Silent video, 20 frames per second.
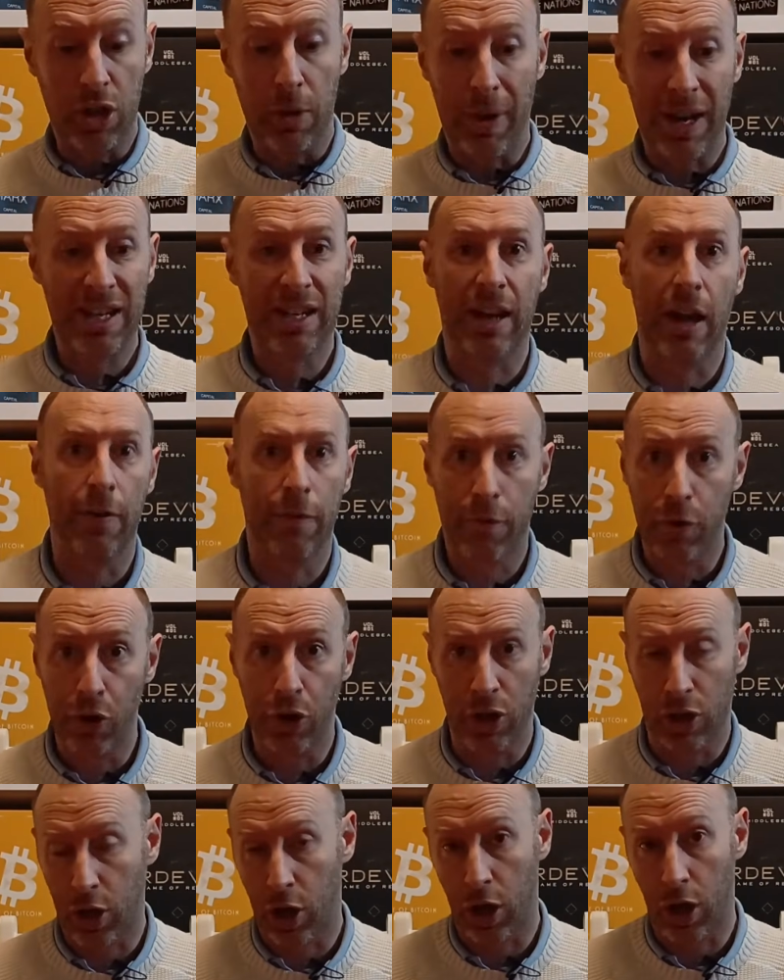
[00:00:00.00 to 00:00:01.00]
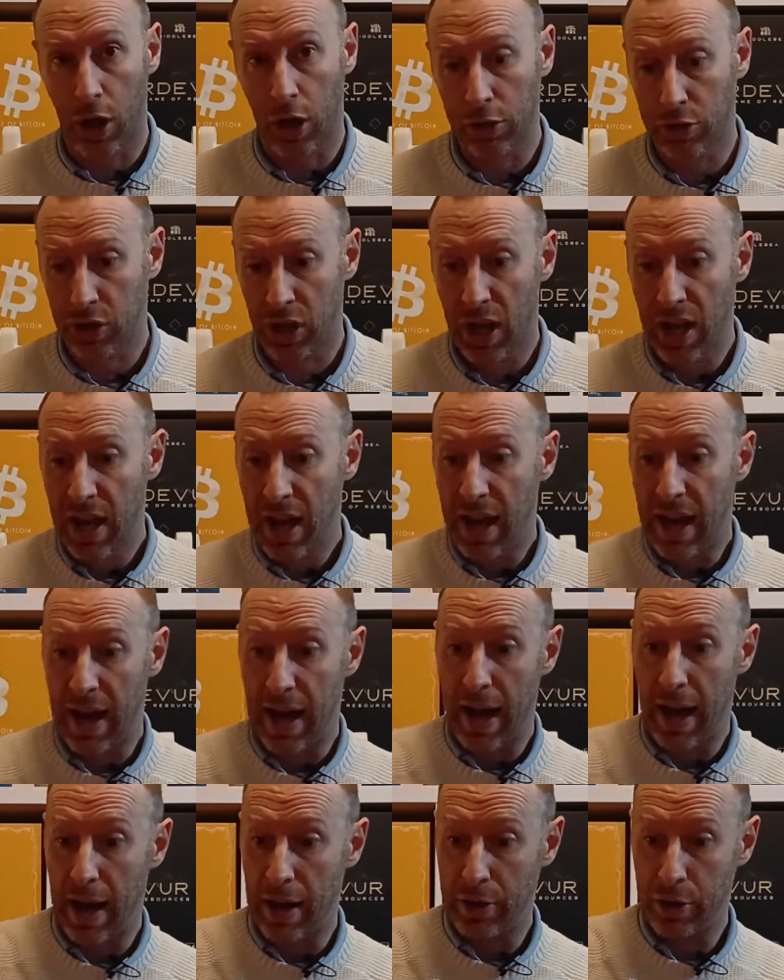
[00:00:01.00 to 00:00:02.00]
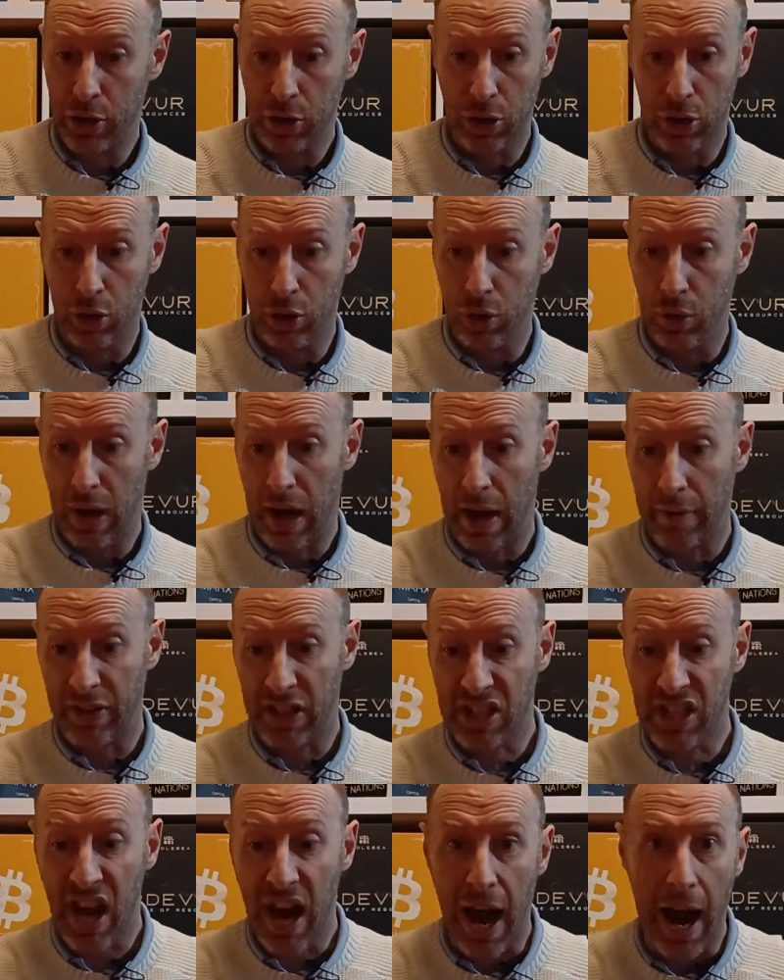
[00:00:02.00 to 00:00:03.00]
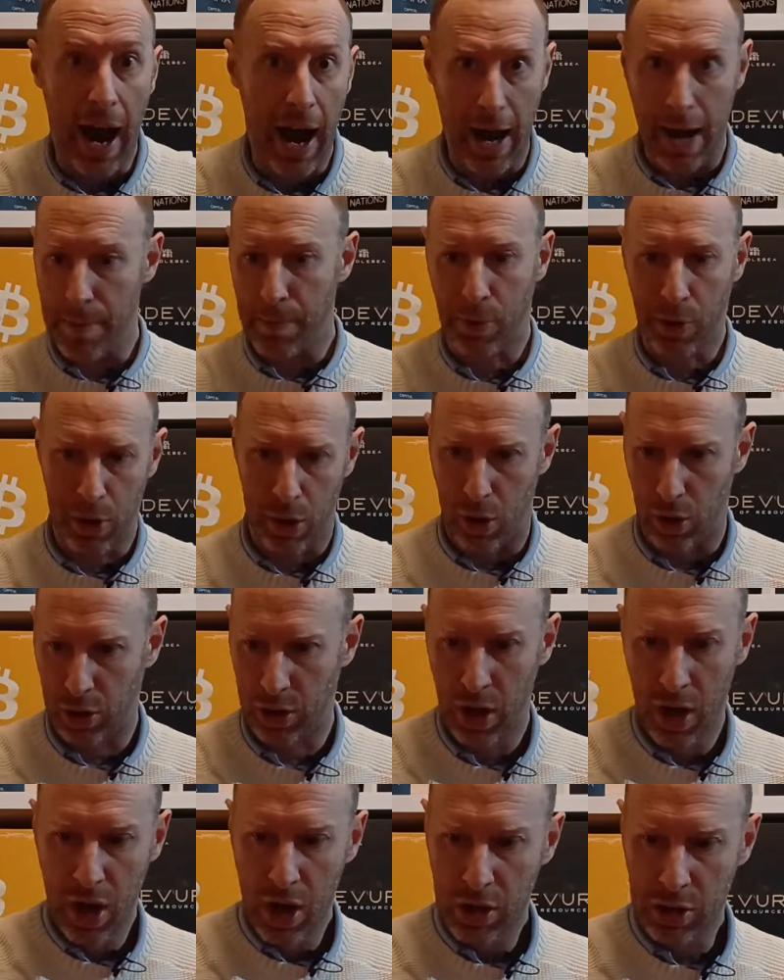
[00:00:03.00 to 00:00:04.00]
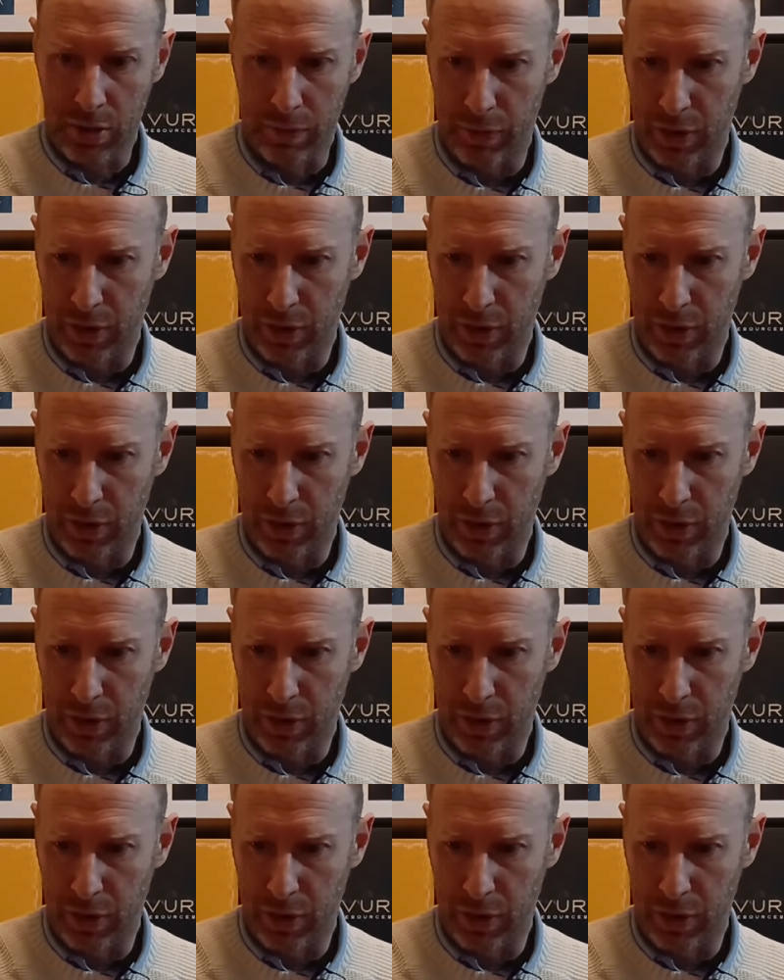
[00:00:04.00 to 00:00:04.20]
You basically get 30 cards and you have a time clock. So for